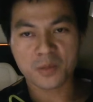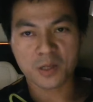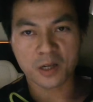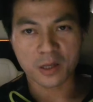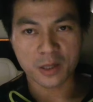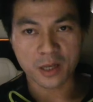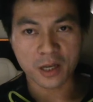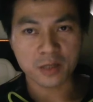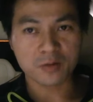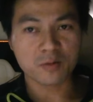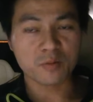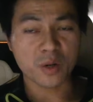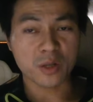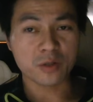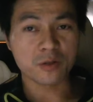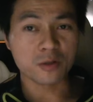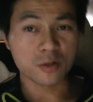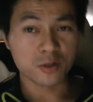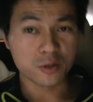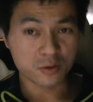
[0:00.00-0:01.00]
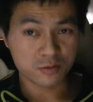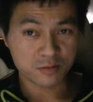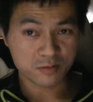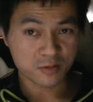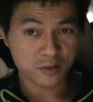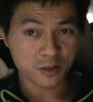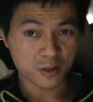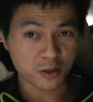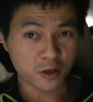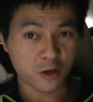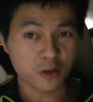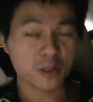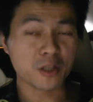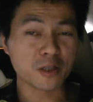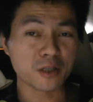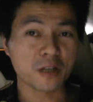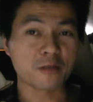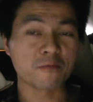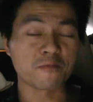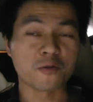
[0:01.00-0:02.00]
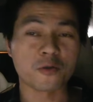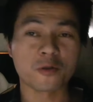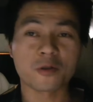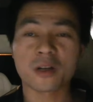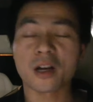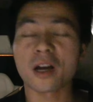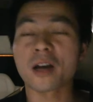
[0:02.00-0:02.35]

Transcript: and that's about the, the charging network.